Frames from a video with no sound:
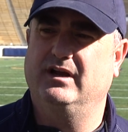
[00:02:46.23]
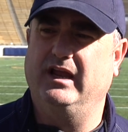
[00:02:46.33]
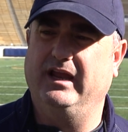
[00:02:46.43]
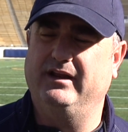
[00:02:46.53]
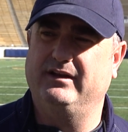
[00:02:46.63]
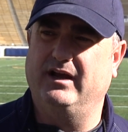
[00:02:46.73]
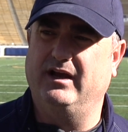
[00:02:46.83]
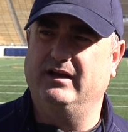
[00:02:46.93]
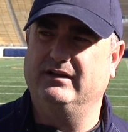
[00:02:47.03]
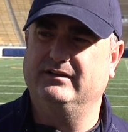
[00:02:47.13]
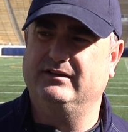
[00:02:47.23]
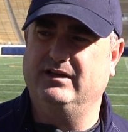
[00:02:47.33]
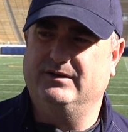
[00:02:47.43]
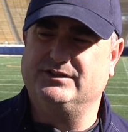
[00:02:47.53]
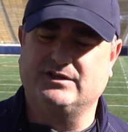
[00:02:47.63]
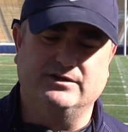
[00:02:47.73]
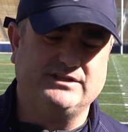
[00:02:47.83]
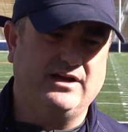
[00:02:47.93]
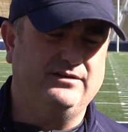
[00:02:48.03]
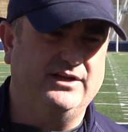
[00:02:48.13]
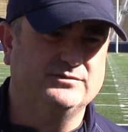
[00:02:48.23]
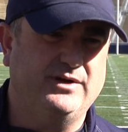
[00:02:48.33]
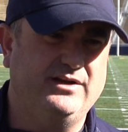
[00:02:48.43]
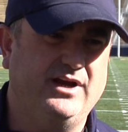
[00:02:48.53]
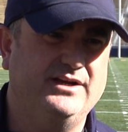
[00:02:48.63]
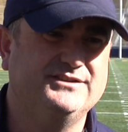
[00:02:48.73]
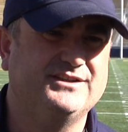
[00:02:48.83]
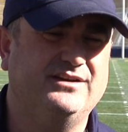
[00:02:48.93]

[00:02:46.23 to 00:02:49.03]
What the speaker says: And, he just goes out and does what he does.